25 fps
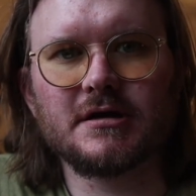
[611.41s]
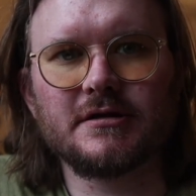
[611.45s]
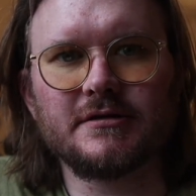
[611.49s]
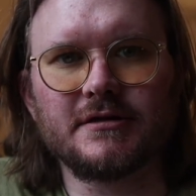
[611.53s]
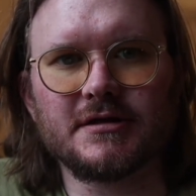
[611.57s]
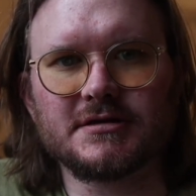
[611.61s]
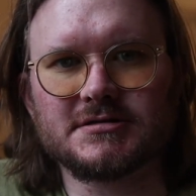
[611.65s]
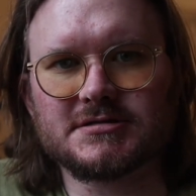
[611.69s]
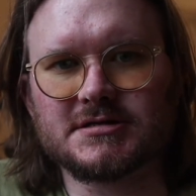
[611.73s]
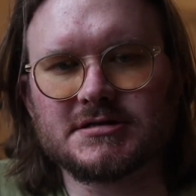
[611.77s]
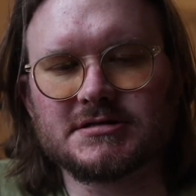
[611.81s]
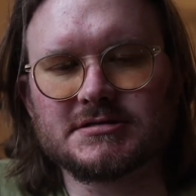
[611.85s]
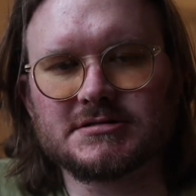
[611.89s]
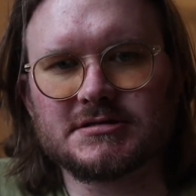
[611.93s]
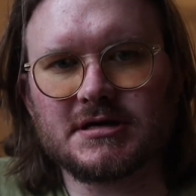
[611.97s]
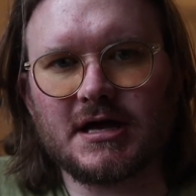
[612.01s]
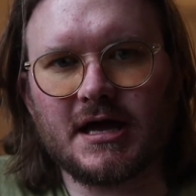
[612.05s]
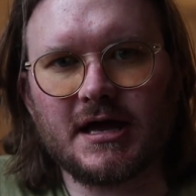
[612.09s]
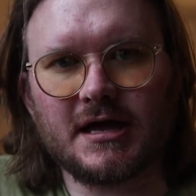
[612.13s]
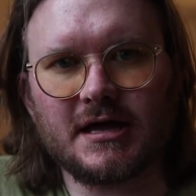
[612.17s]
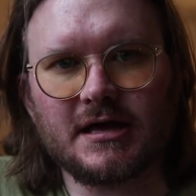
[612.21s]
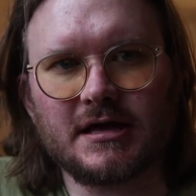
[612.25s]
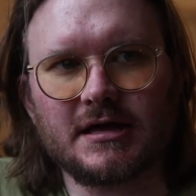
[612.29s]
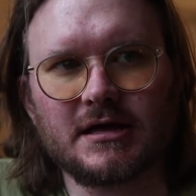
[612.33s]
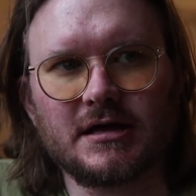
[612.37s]
This is
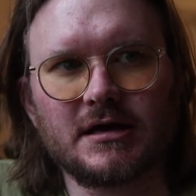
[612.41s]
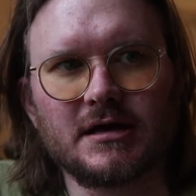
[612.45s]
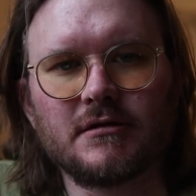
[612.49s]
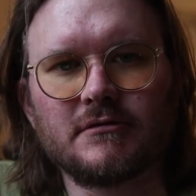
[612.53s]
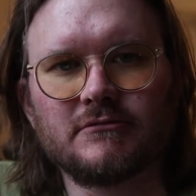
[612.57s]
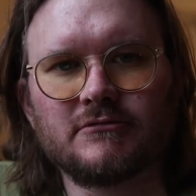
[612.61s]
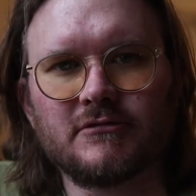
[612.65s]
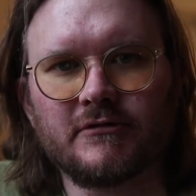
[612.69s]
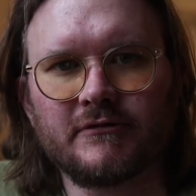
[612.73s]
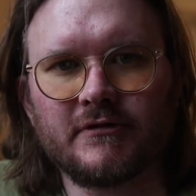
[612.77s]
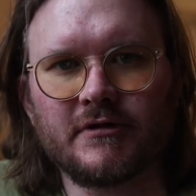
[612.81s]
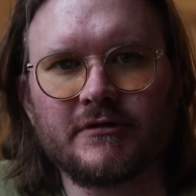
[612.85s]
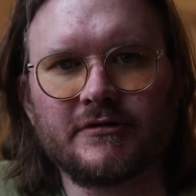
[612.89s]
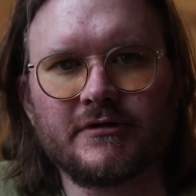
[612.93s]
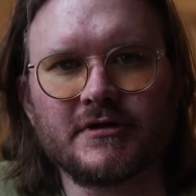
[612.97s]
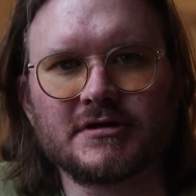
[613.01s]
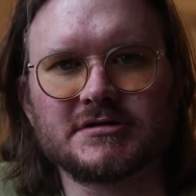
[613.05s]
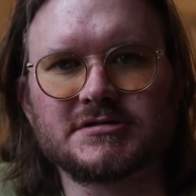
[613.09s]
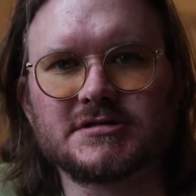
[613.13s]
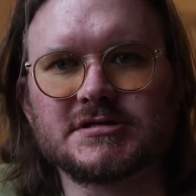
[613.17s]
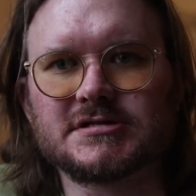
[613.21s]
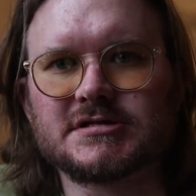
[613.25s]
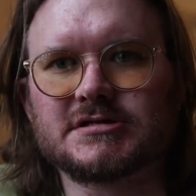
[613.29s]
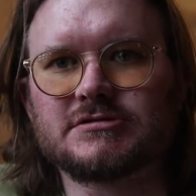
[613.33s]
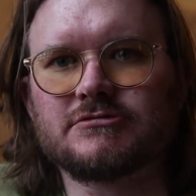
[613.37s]
a
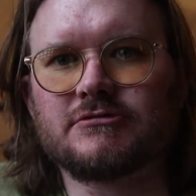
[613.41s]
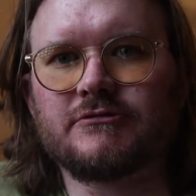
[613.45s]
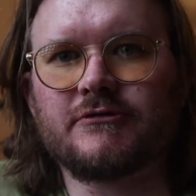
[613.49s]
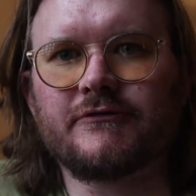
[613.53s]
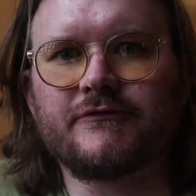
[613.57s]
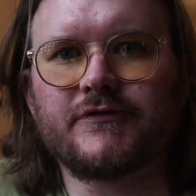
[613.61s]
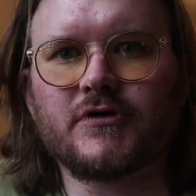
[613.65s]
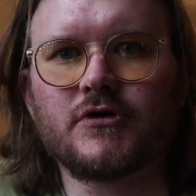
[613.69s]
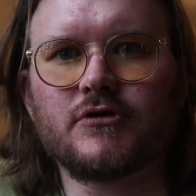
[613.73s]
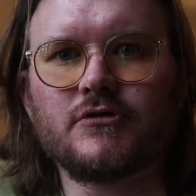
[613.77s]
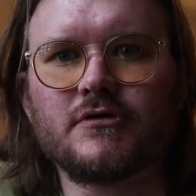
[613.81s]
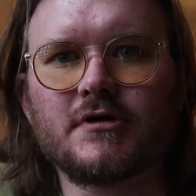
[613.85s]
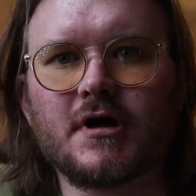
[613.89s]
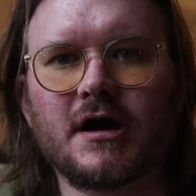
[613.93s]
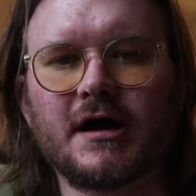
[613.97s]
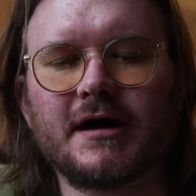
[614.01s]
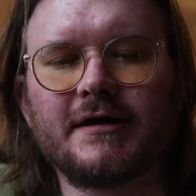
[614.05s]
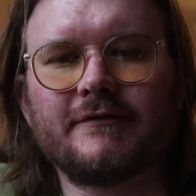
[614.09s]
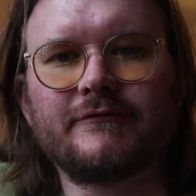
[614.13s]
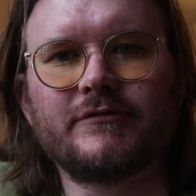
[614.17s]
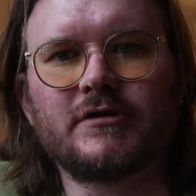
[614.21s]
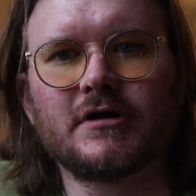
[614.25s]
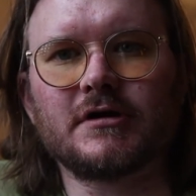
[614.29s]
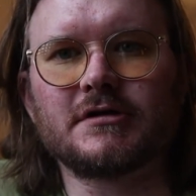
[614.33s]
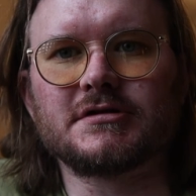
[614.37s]
review that
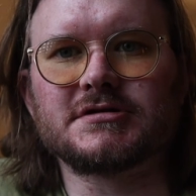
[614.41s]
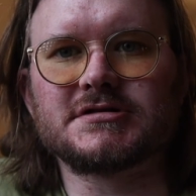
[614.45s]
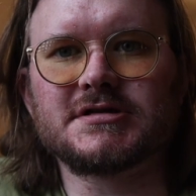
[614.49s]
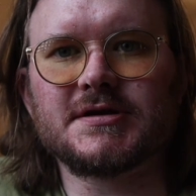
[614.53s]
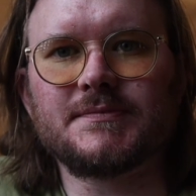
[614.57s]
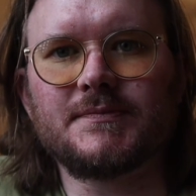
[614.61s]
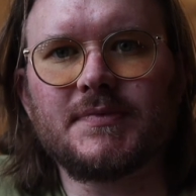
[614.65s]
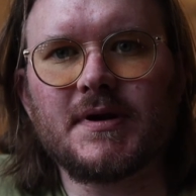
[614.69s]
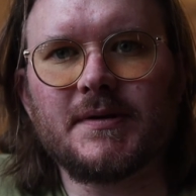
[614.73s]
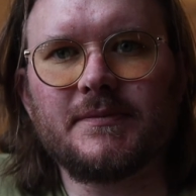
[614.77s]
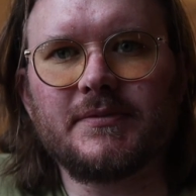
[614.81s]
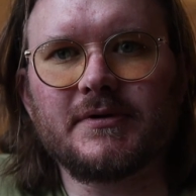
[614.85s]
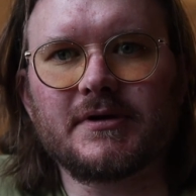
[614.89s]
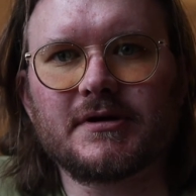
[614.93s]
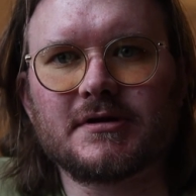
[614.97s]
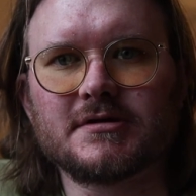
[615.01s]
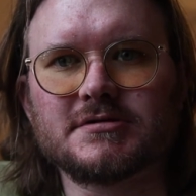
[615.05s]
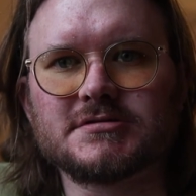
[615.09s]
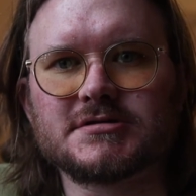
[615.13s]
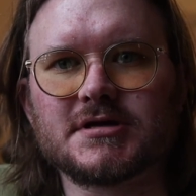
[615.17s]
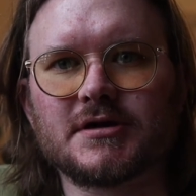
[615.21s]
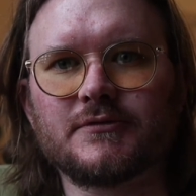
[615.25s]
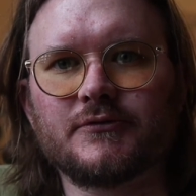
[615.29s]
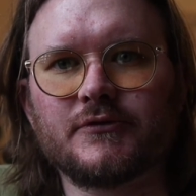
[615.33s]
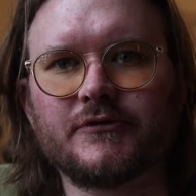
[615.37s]
I've done simply
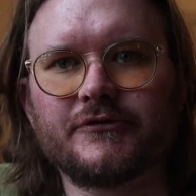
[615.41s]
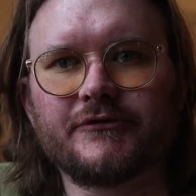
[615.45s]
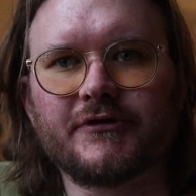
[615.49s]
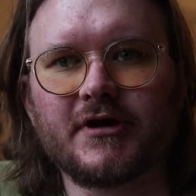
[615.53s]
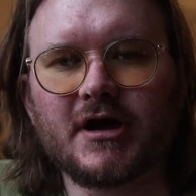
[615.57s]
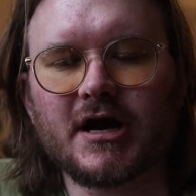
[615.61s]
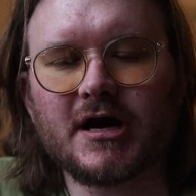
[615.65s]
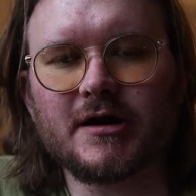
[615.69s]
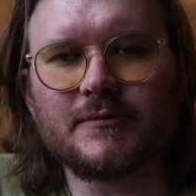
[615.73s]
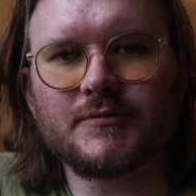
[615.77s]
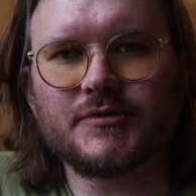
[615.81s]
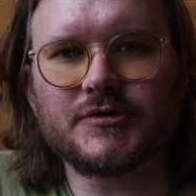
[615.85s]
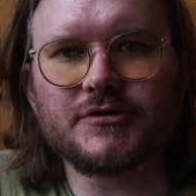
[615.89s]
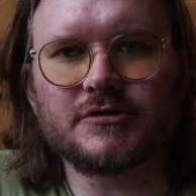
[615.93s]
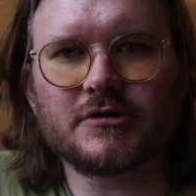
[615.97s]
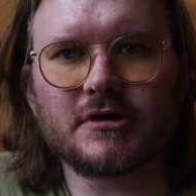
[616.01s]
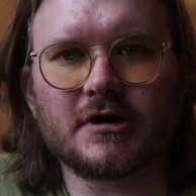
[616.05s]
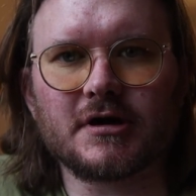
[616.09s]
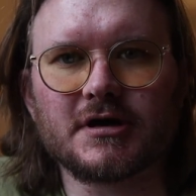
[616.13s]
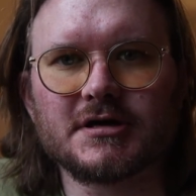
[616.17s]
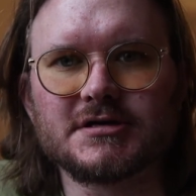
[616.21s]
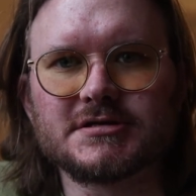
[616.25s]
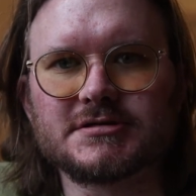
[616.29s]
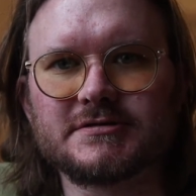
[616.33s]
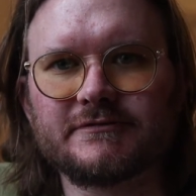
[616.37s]
because I want to help you
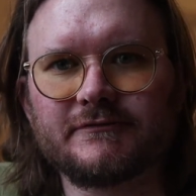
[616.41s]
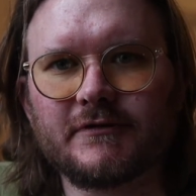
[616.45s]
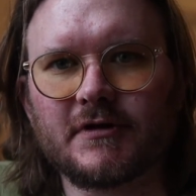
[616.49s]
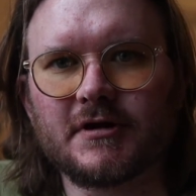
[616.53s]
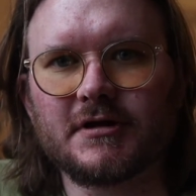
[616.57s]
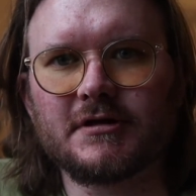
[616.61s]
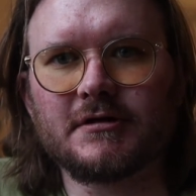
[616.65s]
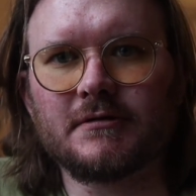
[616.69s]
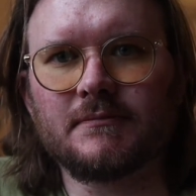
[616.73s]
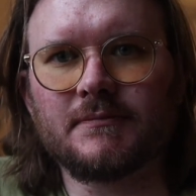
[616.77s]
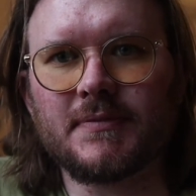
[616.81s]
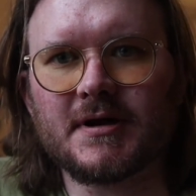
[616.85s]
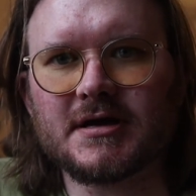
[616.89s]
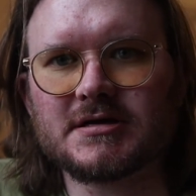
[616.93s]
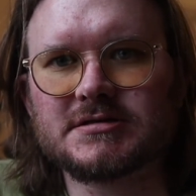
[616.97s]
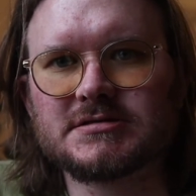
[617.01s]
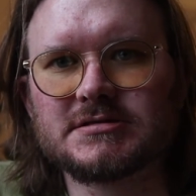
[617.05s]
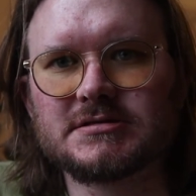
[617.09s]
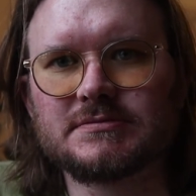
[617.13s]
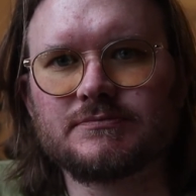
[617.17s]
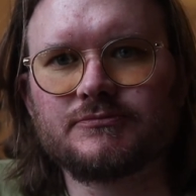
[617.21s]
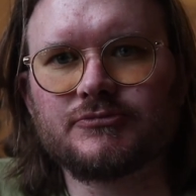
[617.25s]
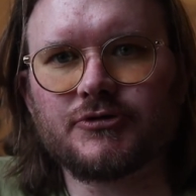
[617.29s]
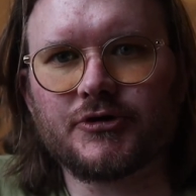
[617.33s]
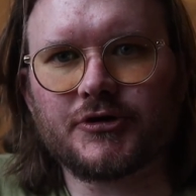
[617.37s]
guys find the
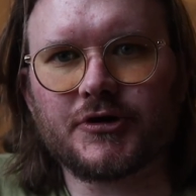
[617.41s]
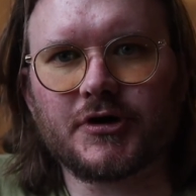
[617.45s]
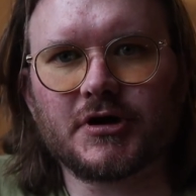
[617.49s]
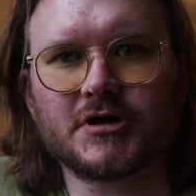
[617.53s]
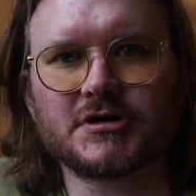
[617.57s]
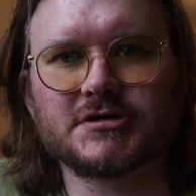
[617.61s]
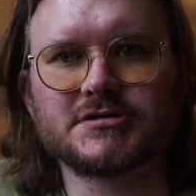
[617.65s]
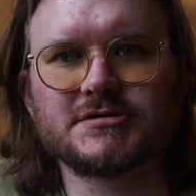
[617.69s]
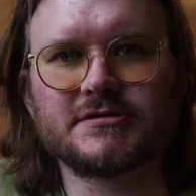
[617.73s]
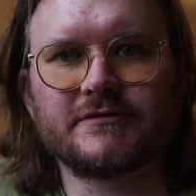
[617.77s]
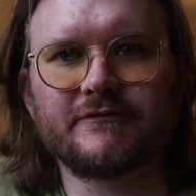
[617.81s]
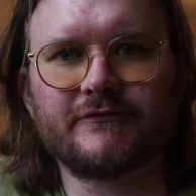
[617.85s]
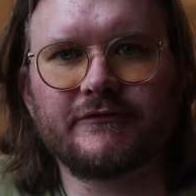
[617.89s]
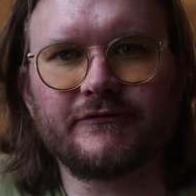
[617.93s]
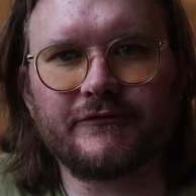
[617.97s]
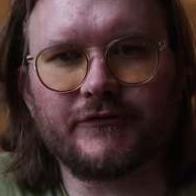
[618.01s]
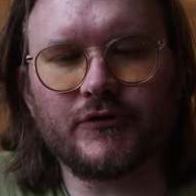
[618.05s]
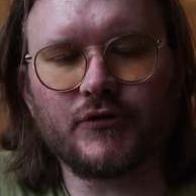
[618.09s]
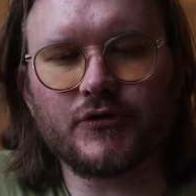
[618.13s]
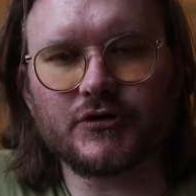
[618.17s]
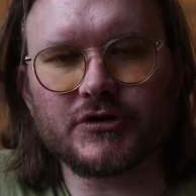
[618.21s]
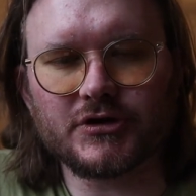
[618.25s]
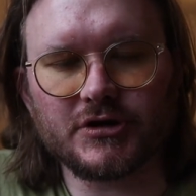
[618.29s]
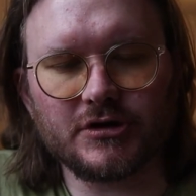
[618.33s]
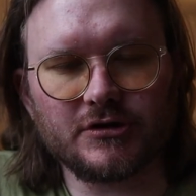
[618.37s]
best products
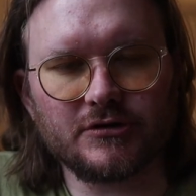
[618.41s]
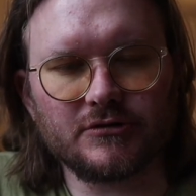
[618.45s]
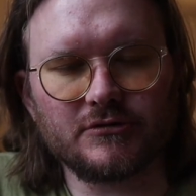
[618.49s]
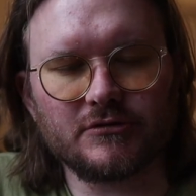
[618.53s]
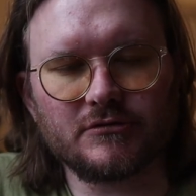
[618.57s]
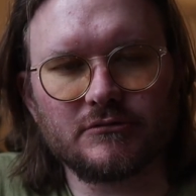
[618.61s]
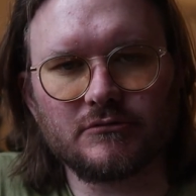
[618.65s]
for you,